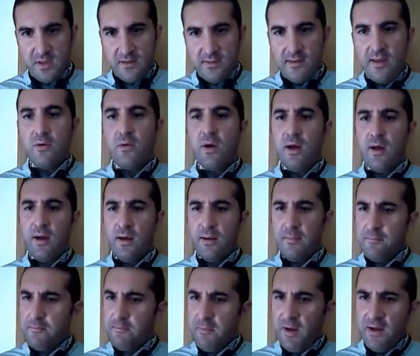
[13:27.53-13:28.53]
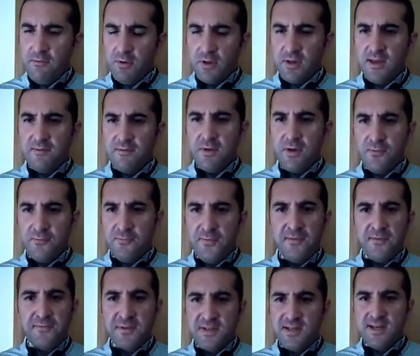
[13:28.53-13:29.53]
Now, I will give you
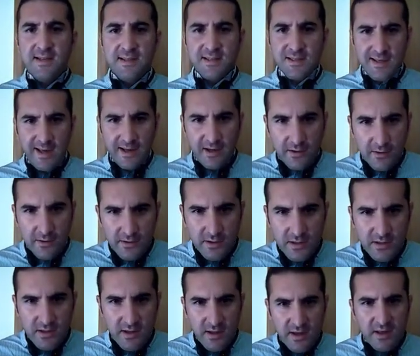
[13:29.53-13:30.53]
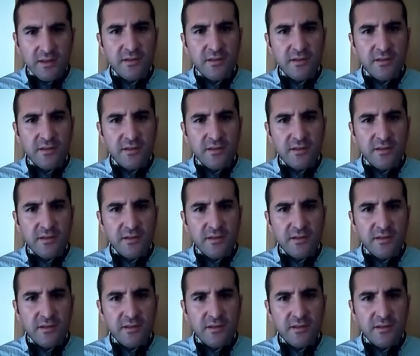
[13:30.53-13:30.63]
15 seconds